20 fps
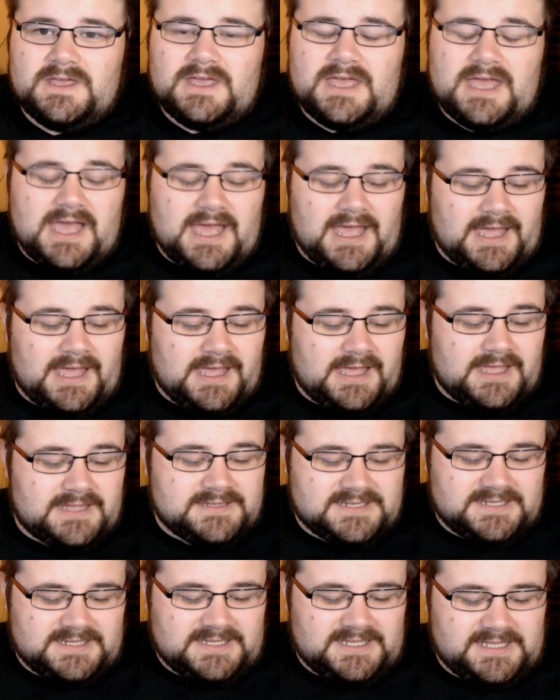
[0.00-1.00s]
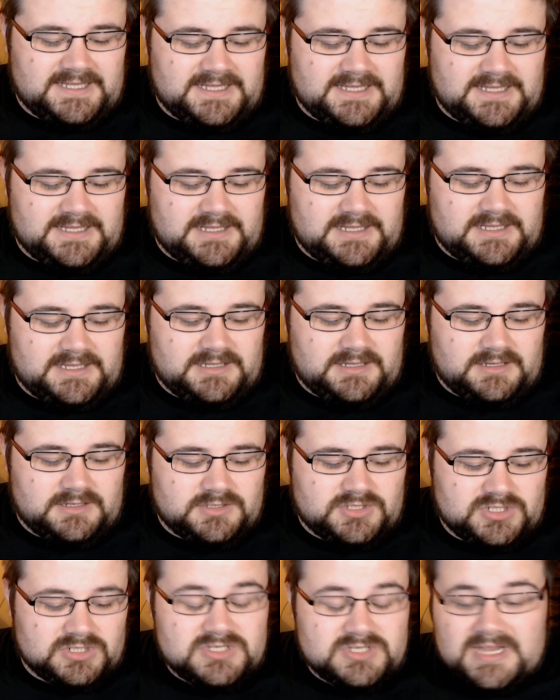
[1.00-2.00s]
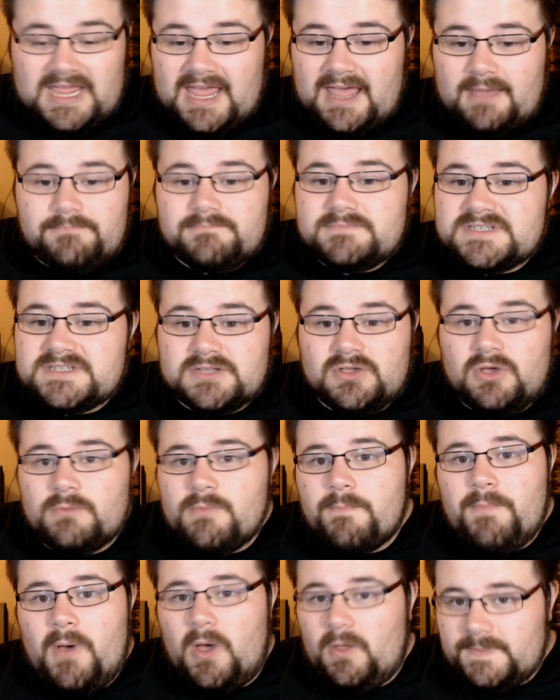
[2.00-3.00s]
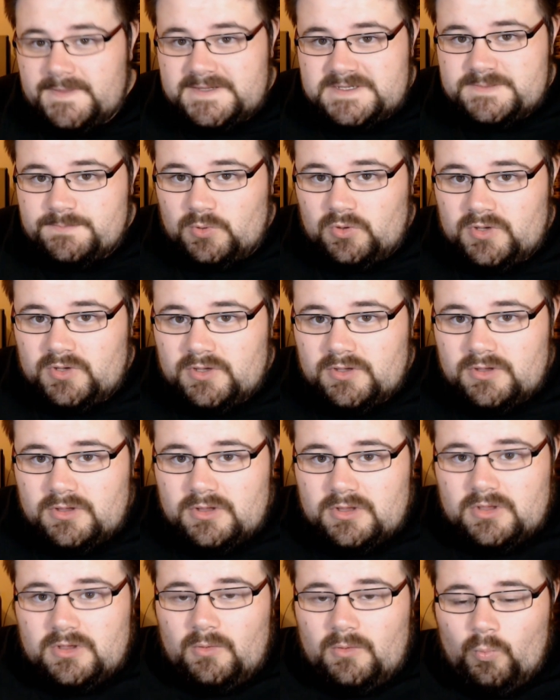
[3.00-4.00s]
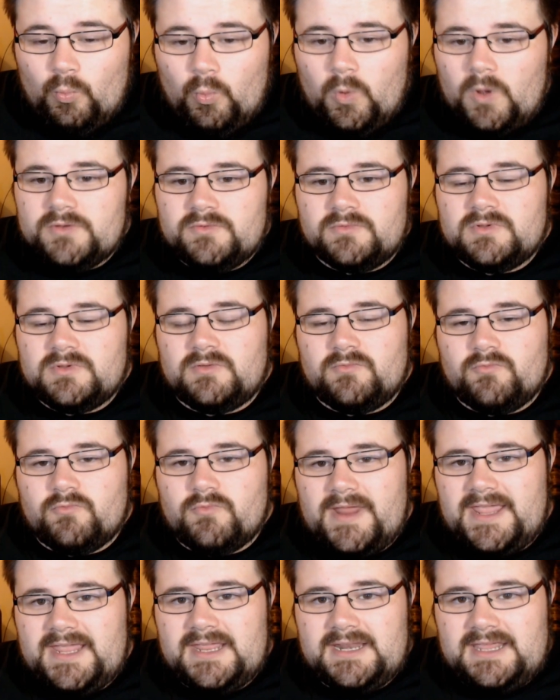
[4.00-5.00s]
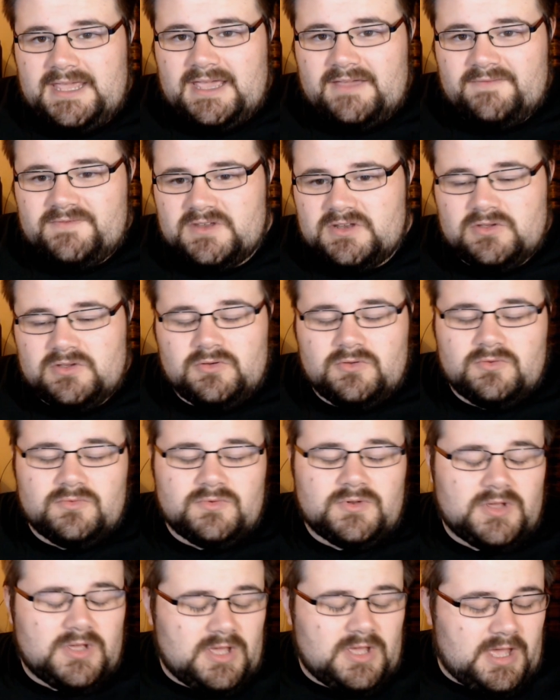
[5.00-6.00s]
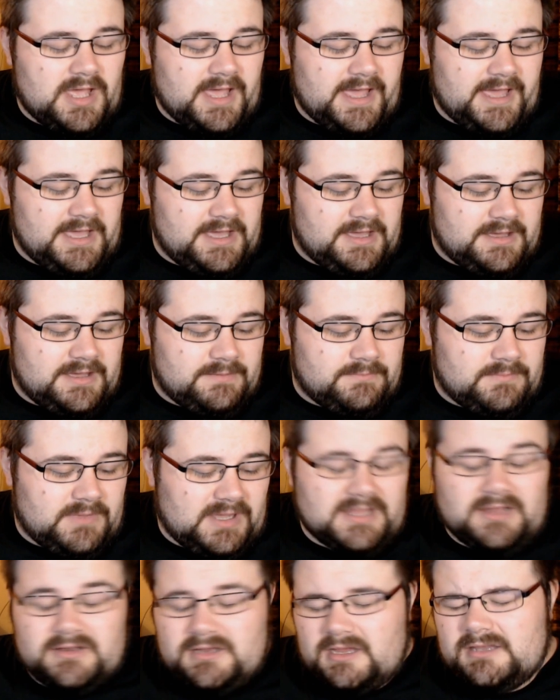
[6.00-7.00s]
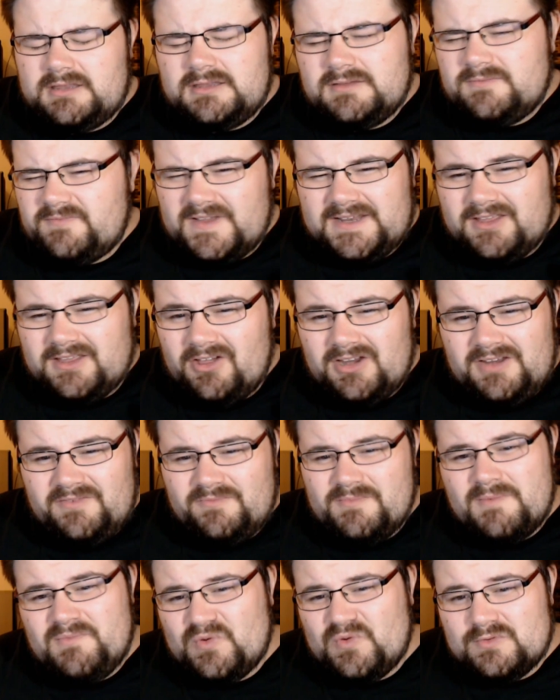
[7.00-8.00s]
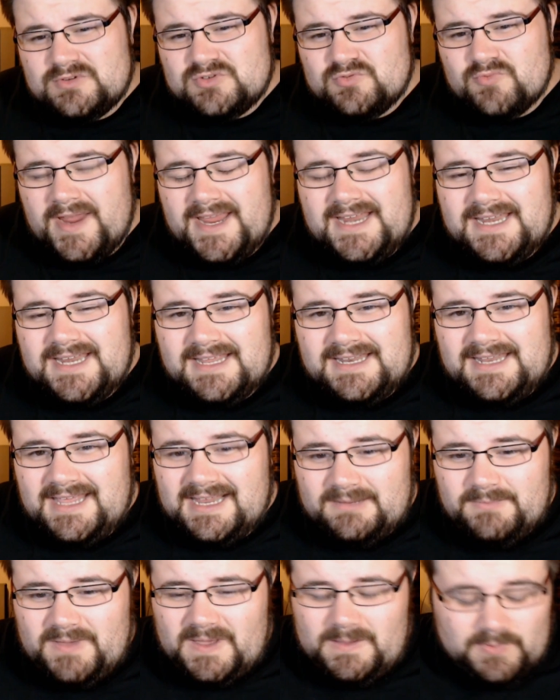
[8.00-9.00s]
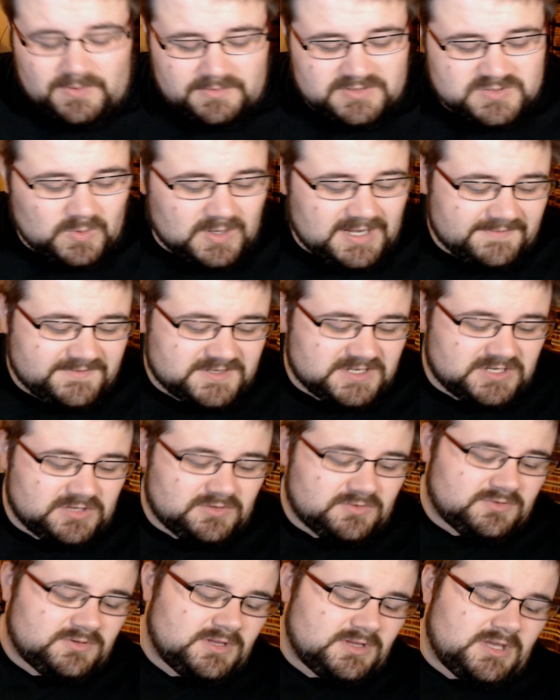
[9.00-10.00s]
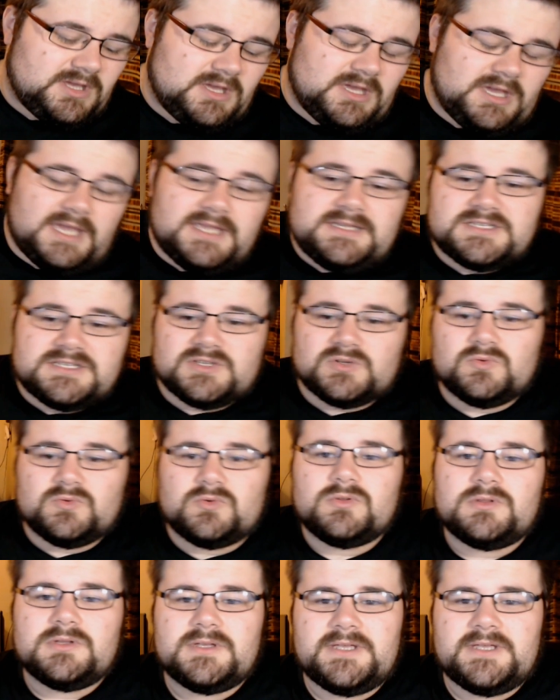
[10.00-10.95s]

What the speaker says: And he just happens to come upon this book one rainy afternoon. I can't even remember if it was raining in the anime, but it was one afternoon in school.